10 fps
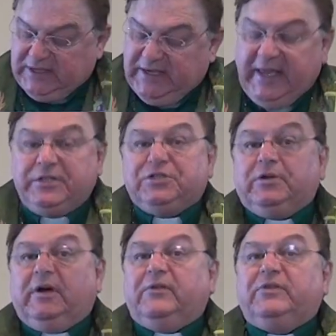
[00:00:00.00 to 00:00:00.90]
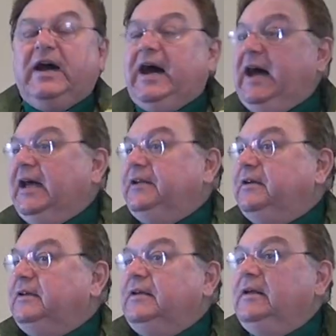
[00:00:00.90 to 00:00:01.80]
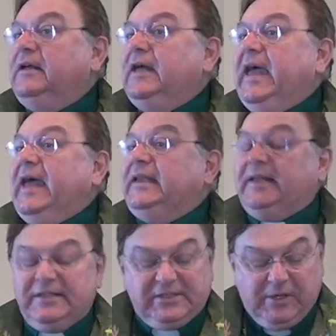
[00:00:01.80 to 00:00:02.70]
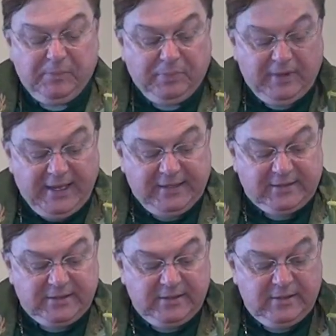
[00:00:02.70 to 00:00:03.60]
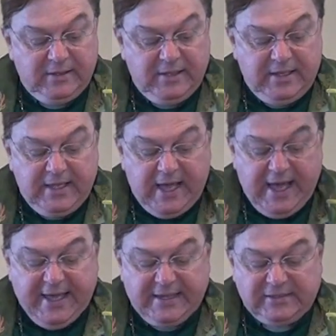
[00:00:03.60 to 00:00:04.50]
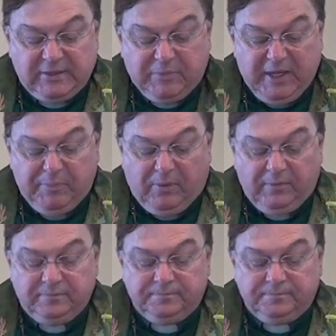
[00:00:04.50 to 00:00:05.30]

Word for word: the nature of God and his complaint against the people.